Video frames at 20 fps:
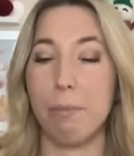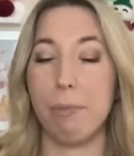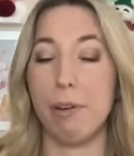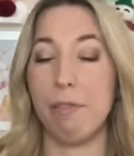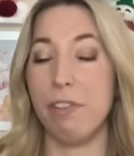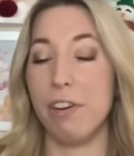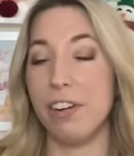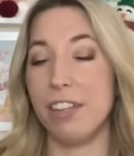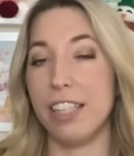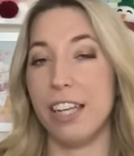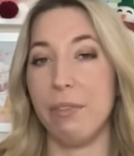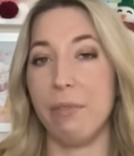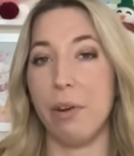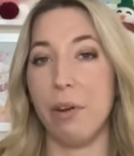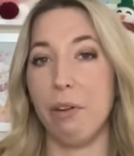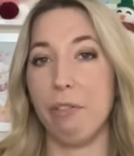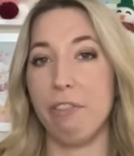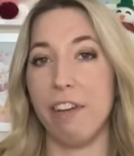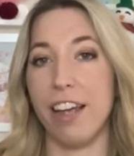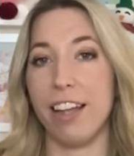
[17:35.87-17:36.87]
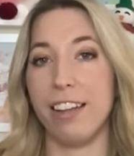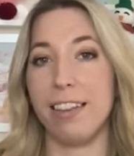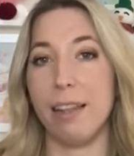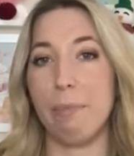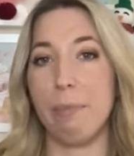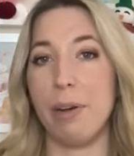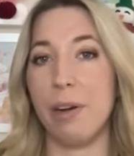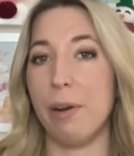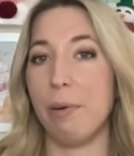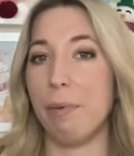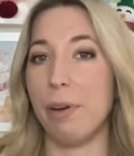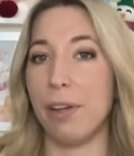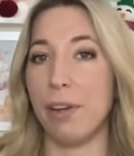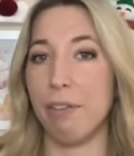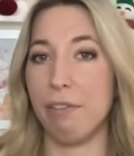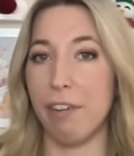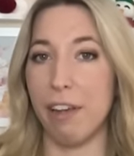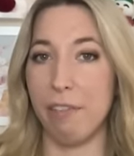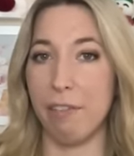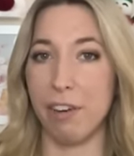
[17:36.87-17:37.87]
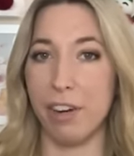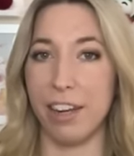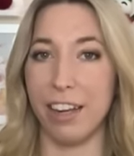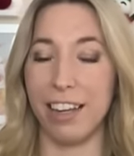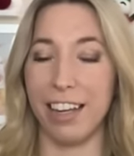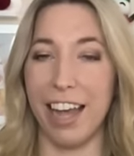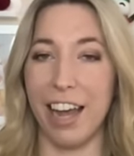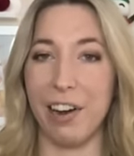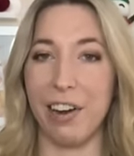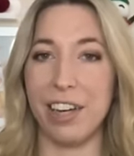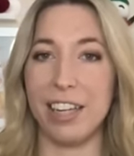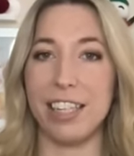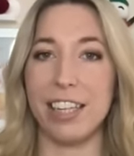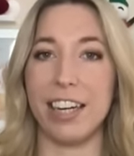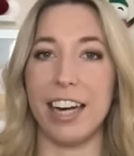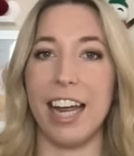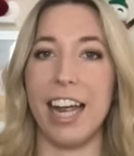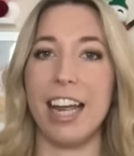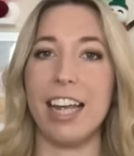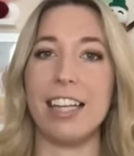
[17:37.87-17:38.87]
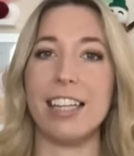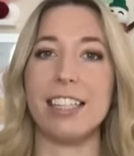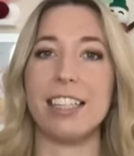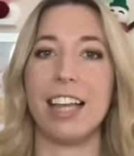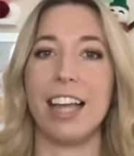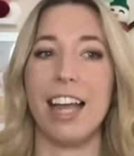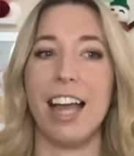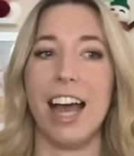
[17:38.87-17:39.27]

but if you're a Sanrio fan, let me know what your favorite character is.